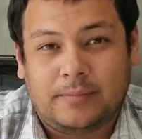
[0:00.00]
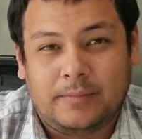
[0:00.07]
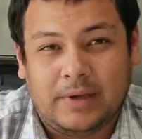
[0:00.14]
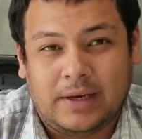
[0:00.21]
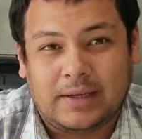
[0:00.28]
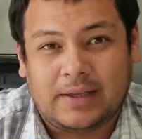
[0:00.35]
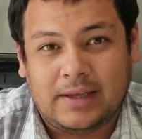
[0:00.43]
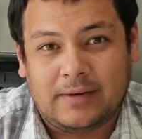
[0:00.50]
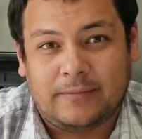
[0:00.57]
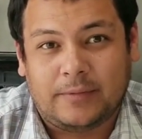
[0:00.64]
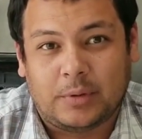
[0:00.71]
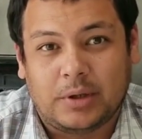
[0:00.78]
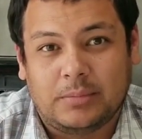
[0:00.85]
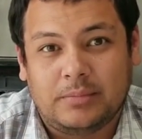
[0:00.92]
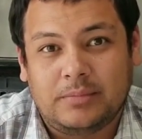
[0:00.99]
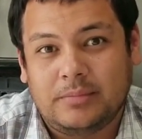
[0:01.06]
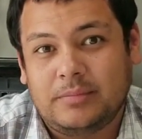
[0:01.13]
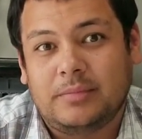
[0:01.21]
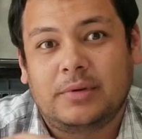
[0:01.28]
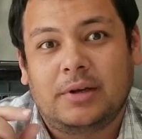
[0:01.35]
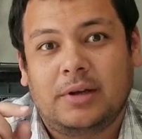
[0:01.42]
in a kit form
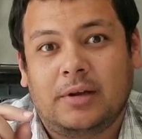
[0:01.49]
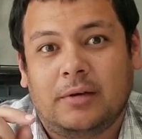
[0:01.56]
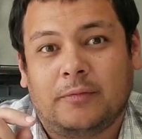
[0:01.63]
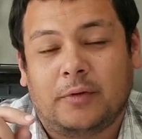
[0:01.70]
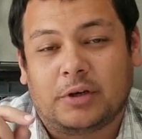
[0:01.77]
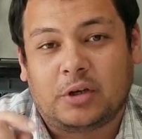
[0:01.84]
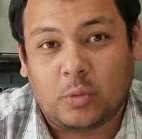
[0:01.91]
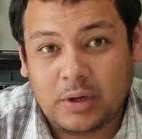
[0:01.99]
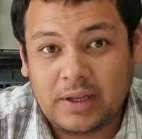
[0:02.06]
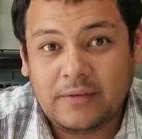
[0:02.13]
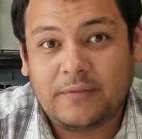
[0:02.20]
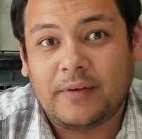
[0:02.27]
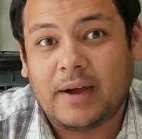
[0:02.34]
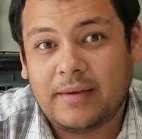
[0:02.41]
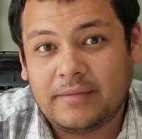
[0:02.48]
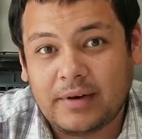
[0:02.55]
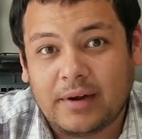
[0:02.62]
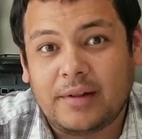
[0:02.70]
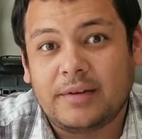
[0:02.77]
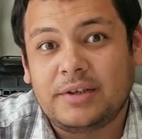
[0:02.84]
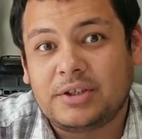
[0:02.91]
for
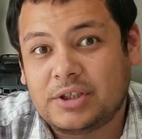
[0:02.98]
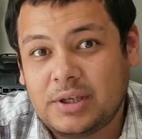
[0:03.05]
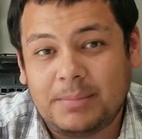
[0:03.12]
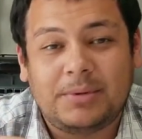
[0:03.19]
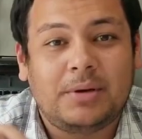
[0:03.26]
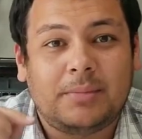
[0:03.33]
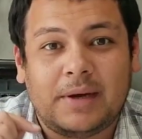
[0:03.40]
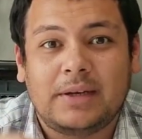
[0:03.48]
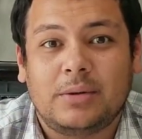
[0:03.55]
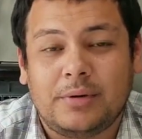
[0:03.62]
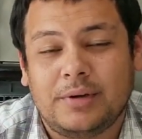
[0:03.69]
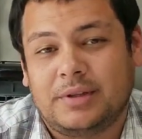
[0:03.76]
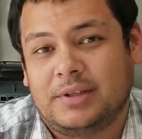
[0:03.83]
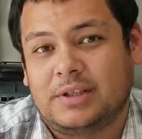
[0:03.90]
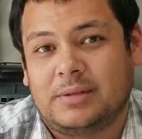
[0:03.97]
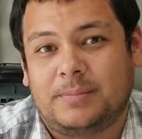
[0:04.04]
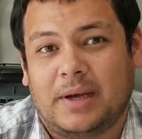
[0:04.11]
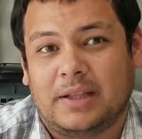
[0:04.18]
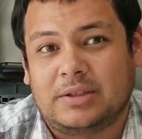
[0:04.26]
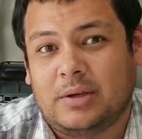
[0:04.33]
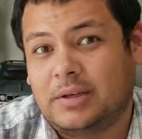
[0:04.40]
$25 shipped to my door at this
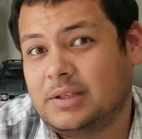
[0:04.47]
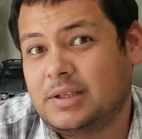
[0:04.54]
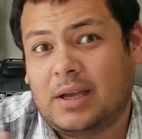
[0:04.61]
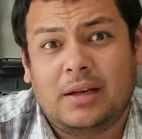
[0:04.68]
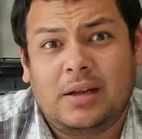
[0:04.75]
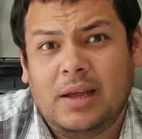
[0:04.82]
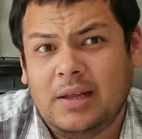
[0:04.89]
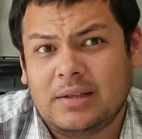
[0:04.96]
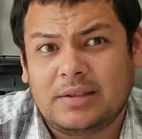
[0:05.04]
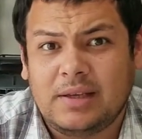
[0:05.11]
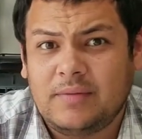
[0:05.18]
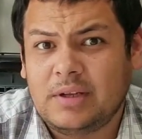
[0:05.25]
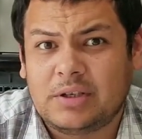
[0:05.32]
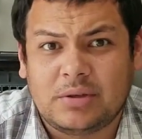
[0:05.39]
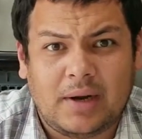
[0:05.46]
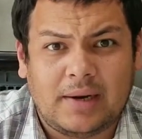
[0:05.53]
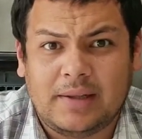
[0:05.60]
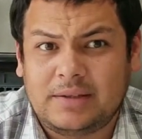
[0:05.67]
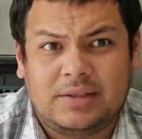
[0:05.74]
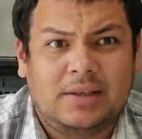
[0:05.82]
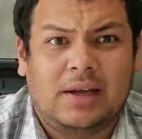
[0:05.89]
spot. So I decided, hey, let's give it a try.
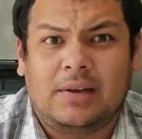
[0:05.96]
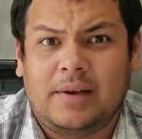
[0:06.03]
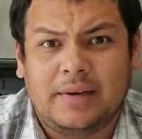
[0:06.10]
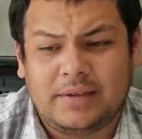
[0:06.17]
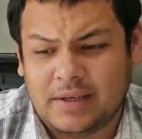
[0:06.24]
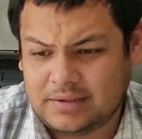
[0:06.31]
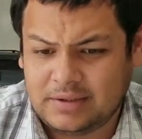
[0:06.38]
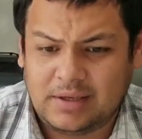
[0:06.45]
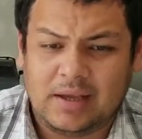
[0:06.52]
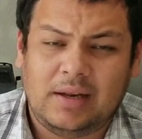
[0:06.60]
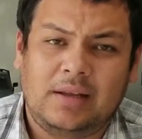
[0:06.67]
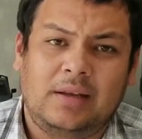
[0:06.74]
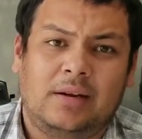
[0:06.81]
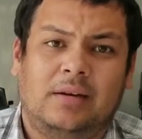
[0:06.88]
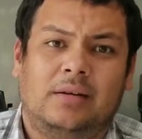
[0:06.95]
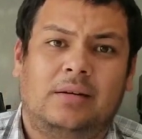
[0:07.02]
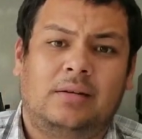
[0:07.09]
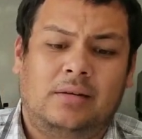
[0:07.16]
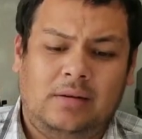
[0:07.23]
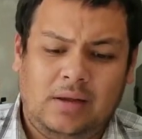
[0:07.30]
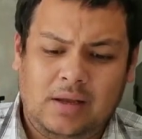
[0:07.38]
Let's see how long it takes to get here.
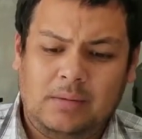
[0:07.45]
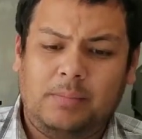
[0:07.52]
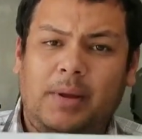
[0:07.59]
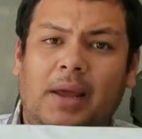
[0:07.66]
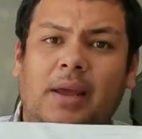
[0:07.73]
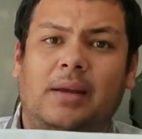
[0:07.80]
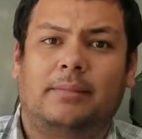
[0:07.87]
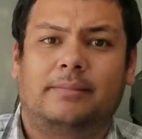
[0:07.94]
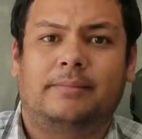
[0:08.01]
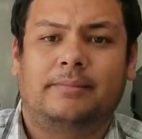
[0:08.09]
And bam!